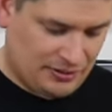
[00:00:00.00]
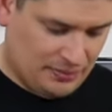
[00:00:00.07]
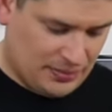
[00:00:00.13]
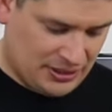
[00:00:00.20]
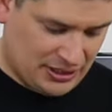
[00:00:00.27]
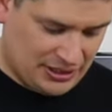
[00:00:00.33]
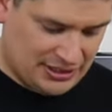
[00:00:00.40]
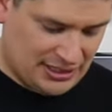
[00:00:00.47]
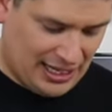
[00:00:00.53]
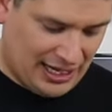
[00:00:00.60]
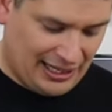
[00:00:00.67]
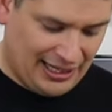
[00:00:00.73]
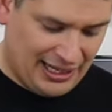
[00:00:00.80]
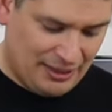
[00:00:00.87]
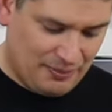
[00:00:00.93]
because
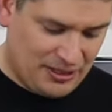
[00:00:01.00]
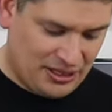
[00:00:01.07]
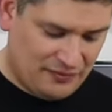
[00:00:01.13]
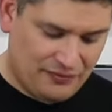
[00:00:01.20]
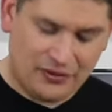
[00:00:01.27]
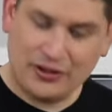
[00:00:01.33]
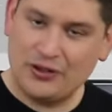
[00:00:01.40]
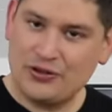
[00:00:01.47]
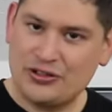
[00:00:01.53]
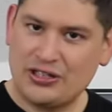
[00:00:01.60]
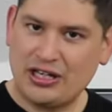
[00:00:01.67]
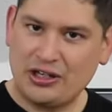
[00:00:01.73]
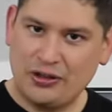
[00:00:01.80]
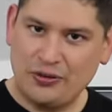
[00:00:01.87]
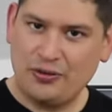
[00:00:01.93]
I like making videos
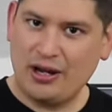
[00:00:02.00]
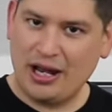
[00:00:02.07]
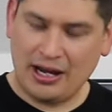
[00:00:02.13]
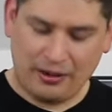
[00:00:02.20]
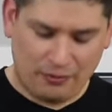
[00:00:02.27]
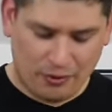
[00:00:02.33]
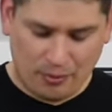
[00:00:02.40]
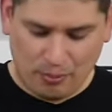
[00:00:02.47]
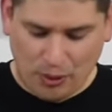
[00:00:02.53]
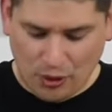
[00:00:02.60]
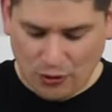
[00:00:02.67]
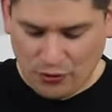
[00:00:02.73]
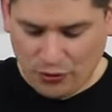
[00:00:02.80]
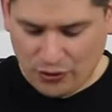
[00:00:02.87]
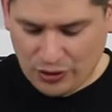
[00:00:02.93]
that you and I were
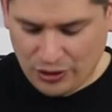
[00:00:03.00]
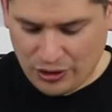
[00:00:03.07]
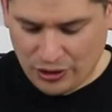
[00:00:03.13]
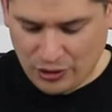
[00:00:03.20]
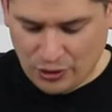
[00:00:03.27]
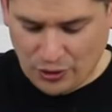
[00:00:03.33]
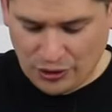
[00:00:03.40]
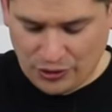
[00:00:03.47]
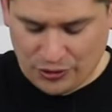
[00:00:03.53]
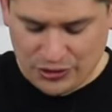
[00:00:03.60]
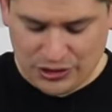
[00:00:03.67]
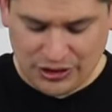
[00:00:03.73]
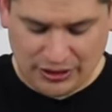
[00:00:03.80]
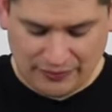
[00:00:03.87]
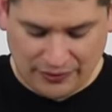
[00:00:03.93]
both going through
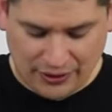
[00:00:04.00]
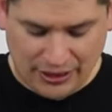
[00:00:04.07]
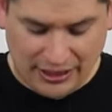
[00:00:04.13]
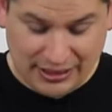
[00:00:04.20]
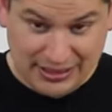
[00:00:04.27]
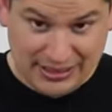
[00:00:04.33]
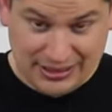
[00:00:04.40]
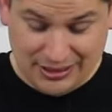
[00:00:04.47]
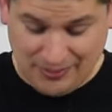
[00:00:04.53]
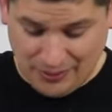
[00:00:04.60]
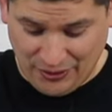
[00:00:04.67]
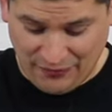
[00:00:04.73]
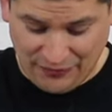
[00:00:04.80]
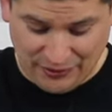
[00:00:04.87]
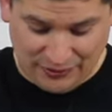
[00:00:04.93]
stuff. All right, this is a
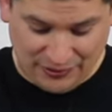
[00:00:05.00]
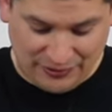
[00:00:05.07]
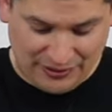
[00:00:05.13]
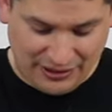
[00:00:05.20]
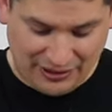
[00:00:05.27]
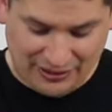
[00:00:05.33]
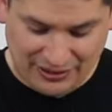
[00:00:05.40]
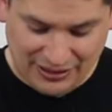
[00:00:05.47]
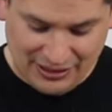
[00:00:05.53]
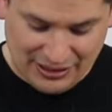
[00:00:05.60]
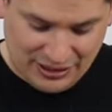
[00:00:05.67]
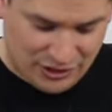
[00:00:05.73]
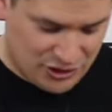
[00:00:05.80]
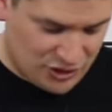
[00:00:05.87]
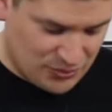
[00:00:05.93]
perfect one right here.
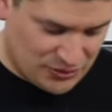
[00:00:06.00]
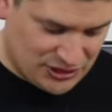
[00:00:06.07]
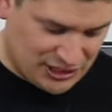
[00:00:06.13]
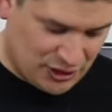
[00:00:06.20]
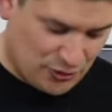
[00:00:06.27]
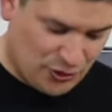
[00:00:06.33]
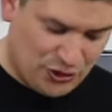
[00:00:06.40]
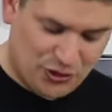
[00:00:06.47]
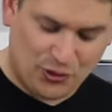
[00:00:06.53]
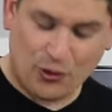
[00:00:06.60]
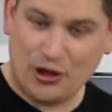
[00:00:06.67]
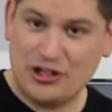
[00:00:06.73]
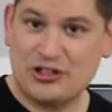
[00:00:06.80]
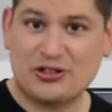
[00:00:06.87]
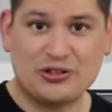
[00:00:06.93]
It's almost like going through
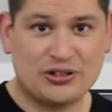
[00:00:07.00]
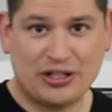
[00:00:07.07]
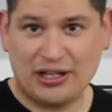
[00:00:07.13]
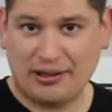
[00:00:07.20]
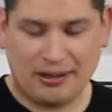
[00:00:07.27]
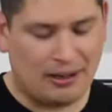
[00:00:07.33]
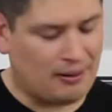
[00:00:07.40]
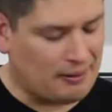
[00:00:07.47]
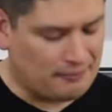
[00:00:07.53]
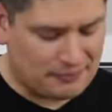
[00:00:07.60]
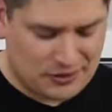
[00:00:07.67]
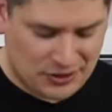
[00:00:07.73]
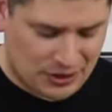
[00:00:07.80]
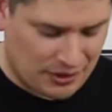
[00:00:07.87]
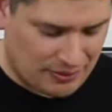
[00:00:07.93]
oysters. I'm
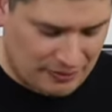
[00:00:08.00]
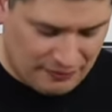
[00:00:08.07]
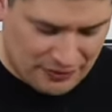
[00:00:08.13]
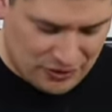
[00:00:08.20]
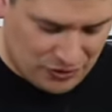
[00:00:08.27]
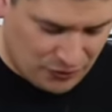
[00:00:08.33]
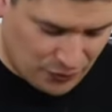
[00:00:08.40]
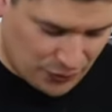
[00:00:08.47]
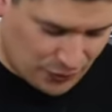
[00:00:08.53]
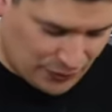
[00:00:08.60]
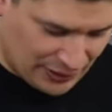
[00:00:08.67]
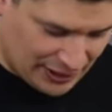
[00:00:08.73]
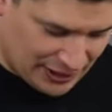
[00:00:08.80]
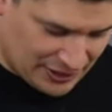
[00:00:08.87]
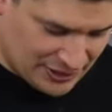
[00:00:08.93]
sorry, everything's food
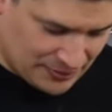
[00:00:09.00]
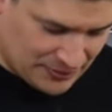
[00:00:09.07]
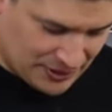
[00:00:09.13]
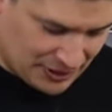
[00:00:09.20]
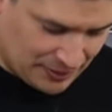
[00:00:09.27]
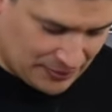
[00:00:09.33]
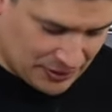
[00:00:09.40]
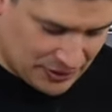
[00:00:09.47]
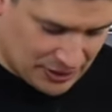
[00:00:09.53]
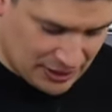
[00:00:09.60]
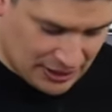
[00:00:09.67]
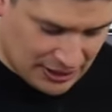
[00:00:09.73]
related sometimes.